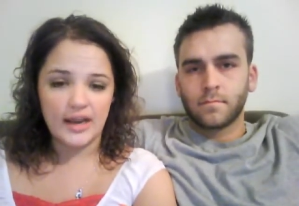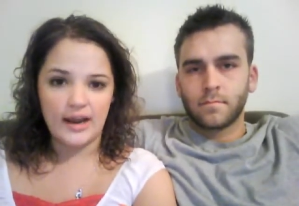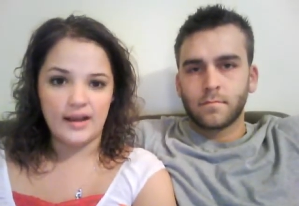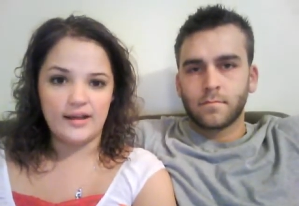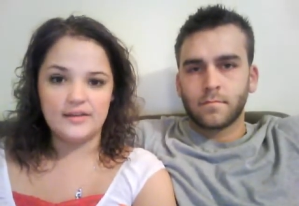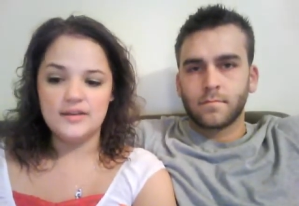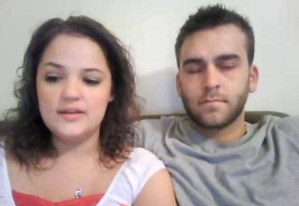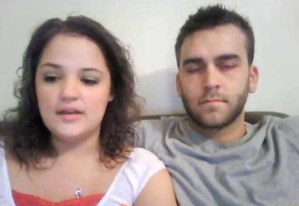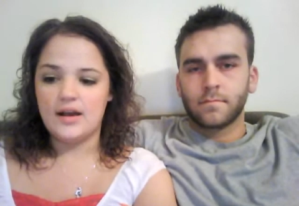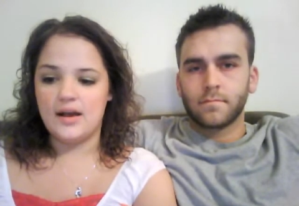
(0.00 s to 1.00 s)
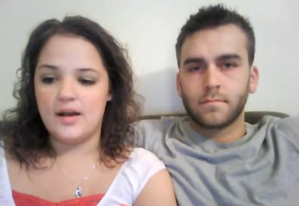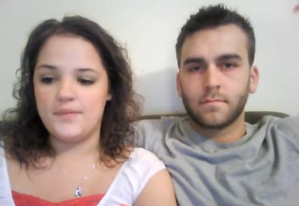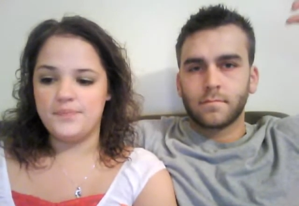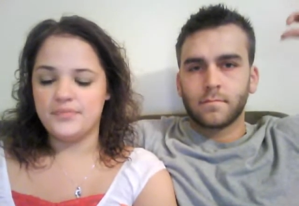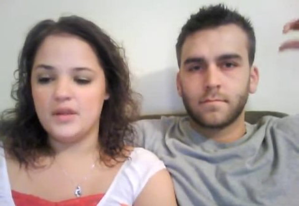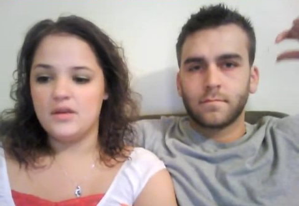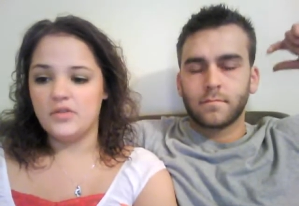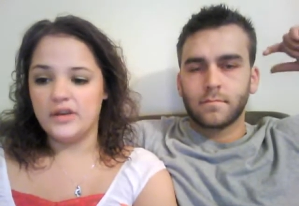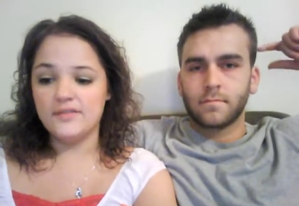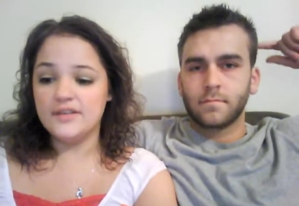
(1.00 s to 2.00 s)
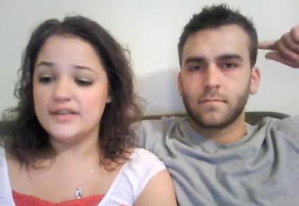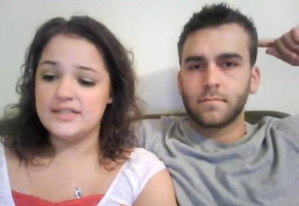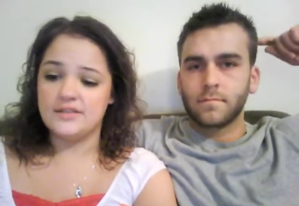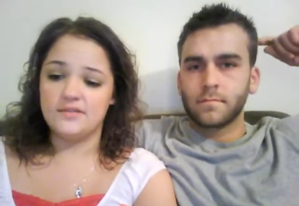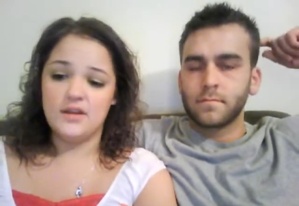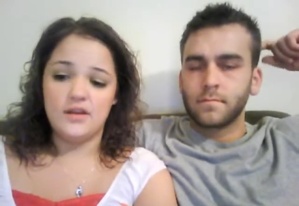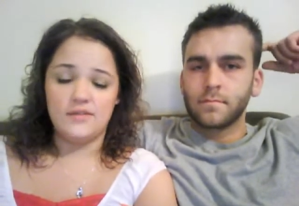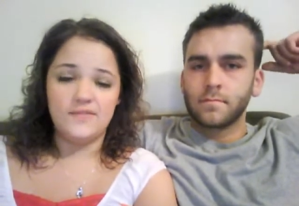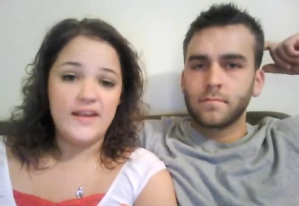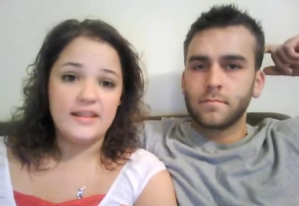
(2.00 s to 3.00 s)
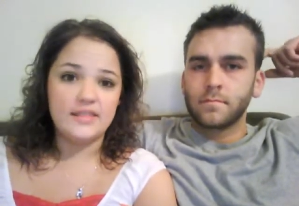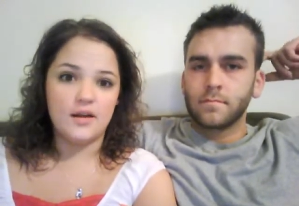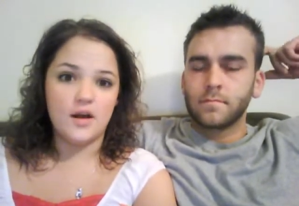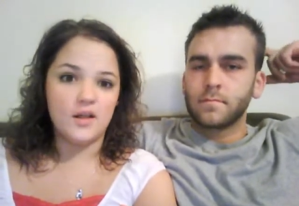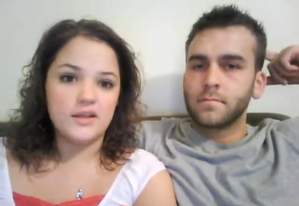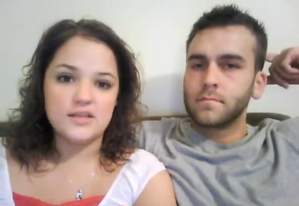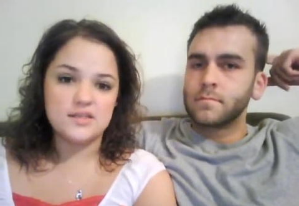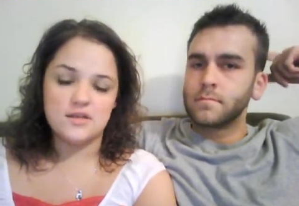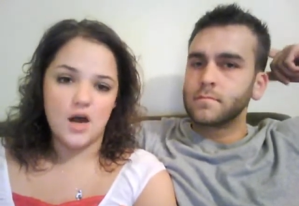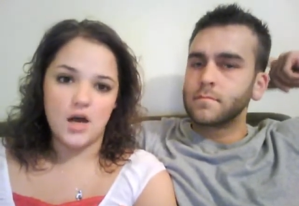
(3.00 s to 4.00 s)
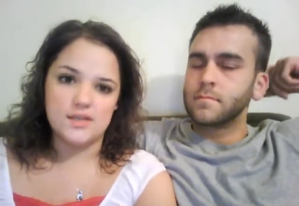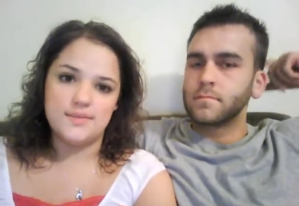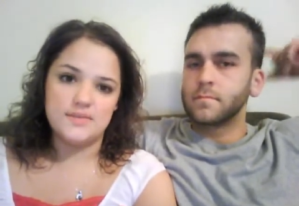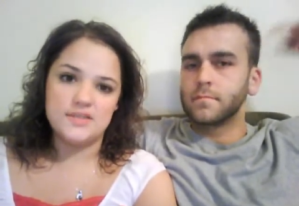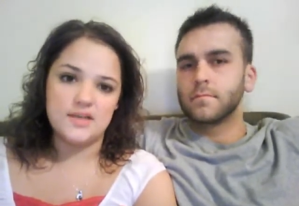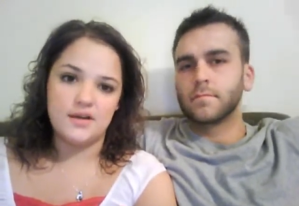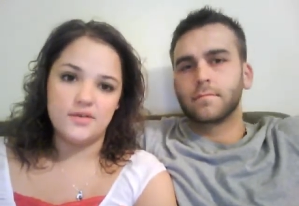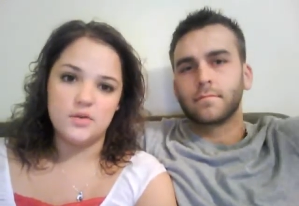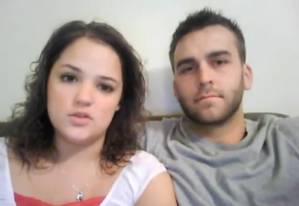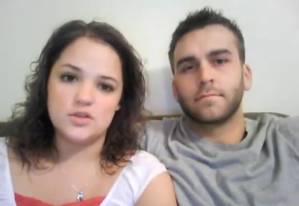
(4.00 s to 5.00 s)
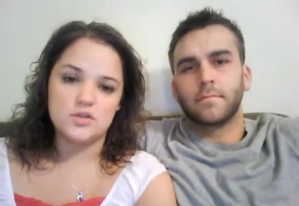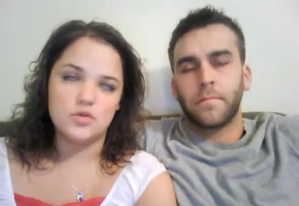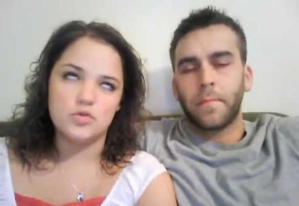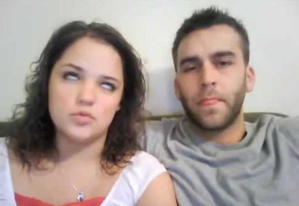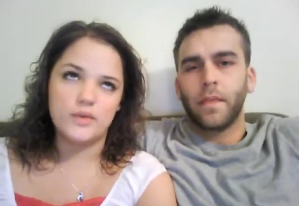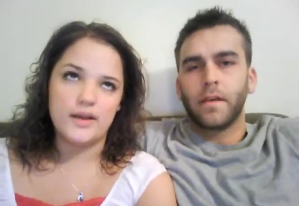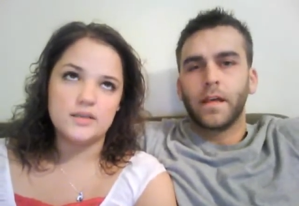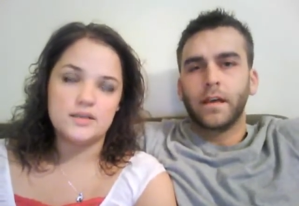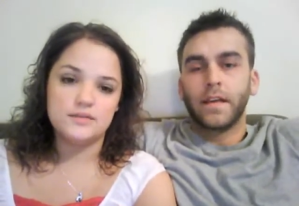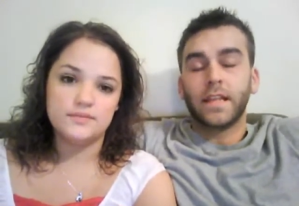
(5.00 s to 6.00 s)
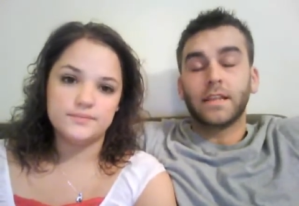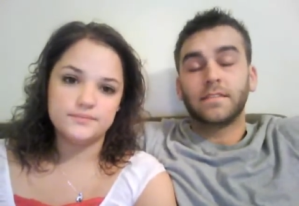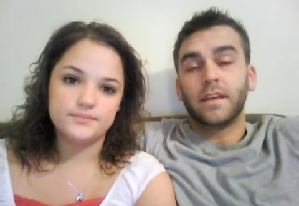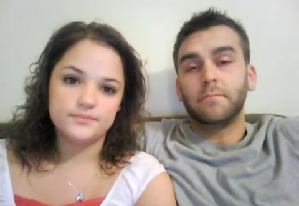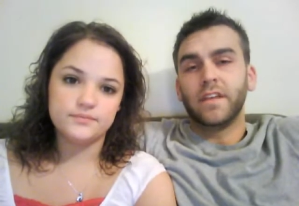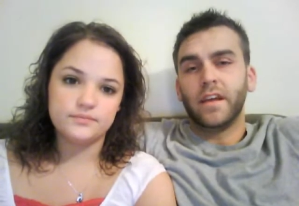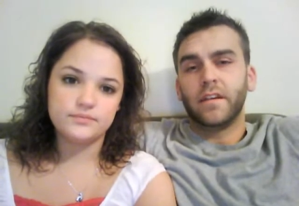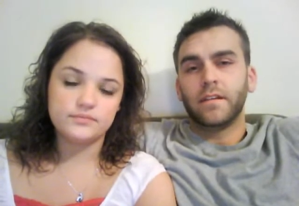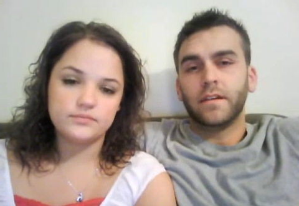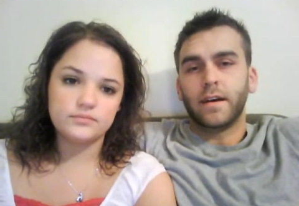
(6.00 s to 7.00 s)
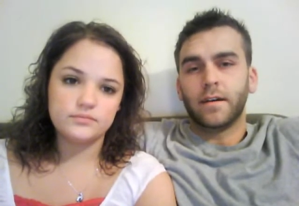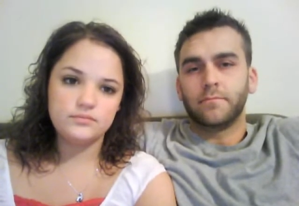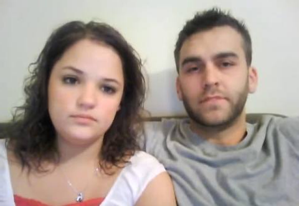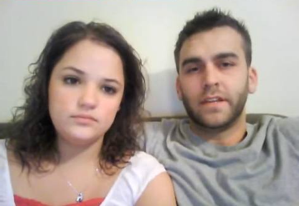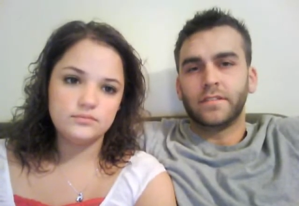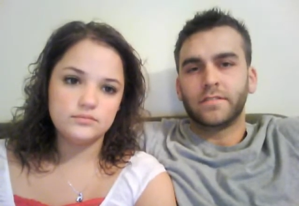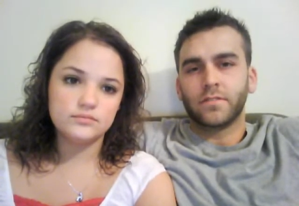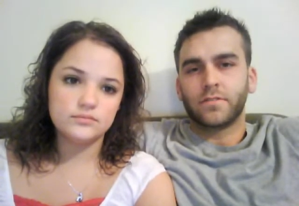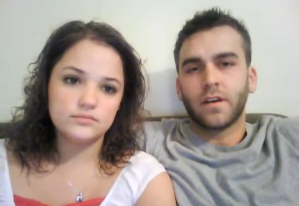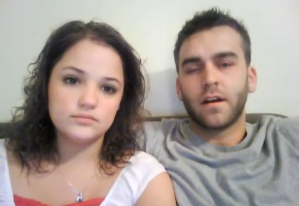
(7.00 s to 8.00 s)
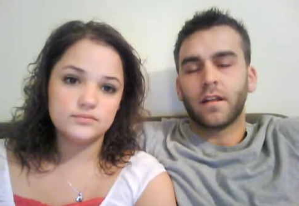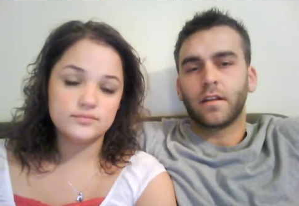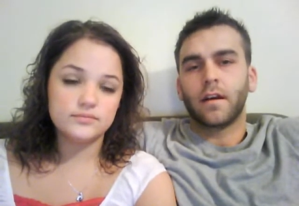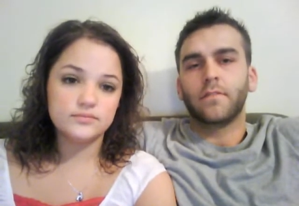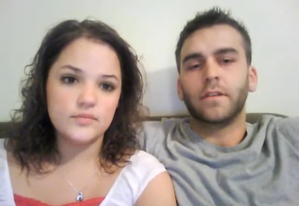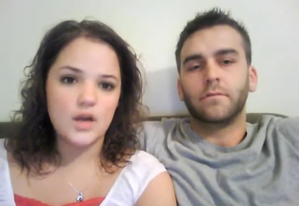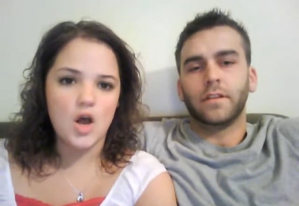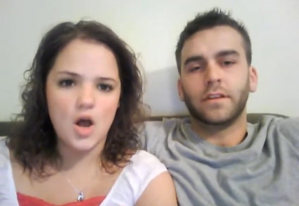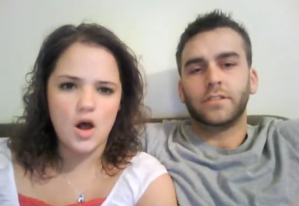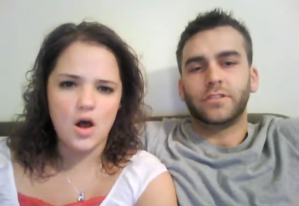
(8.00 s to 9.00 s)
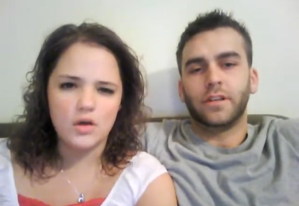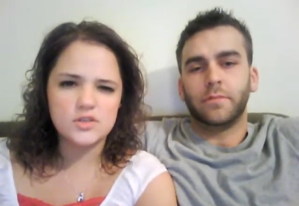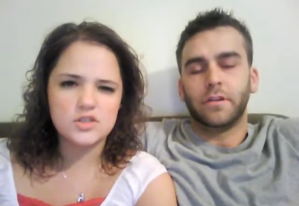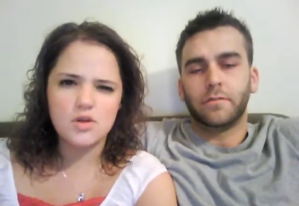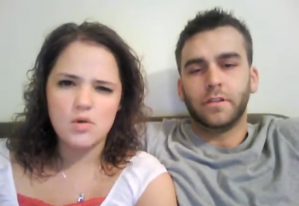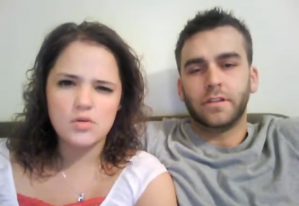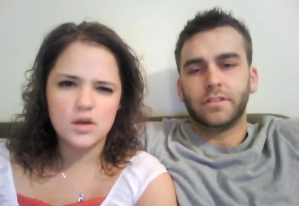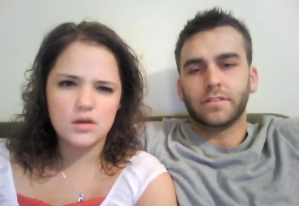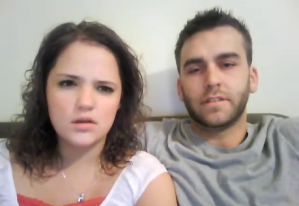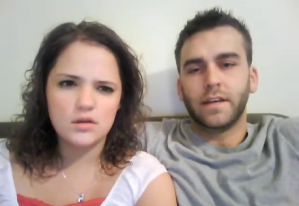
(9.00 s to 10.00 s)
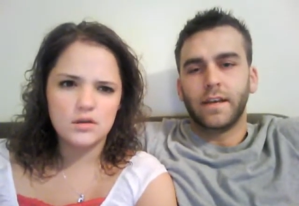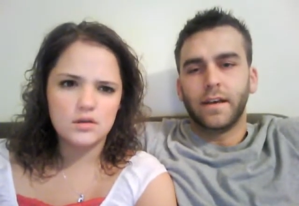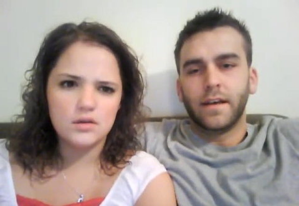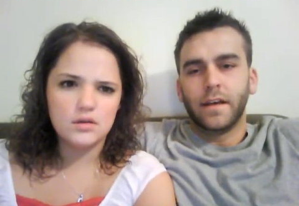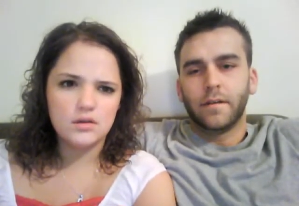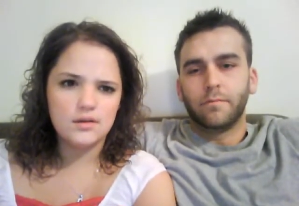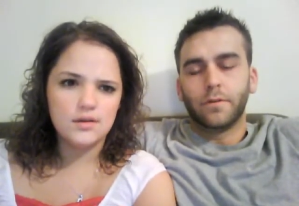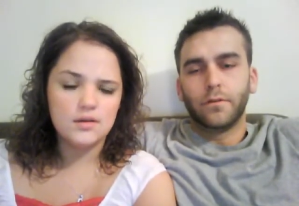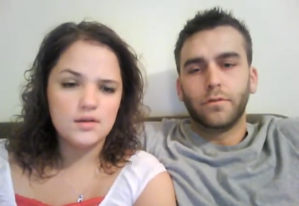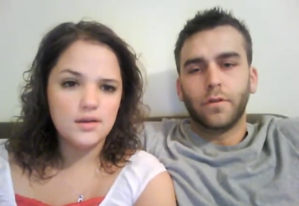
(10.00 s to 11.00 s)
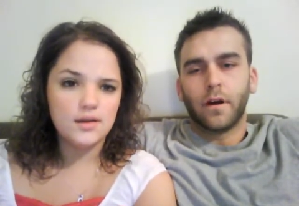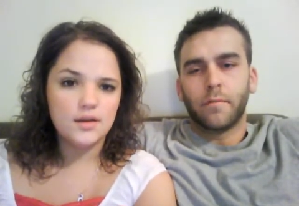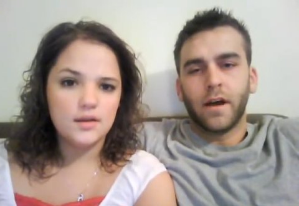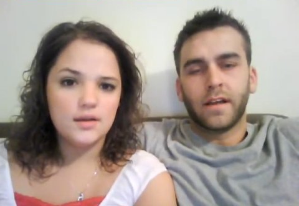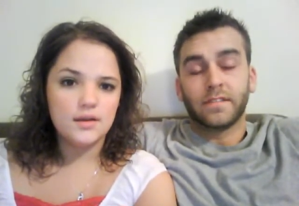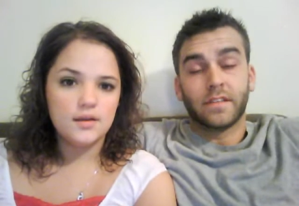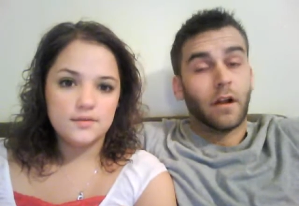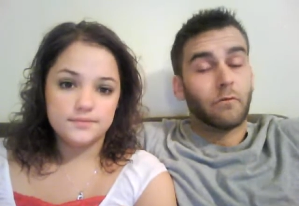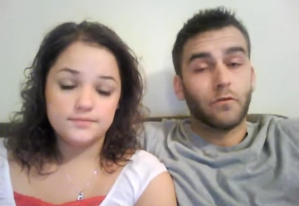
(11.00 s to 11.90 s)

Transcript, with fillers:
Speaker 1: and um, forgiveness and, and faith and all this awesome stuff. It was mm-hmm. just great.
Speaker 2: Yeah, that same day, um, Danny Silk taught on covenant ah, relationship, oh, and it really just blew our minds and our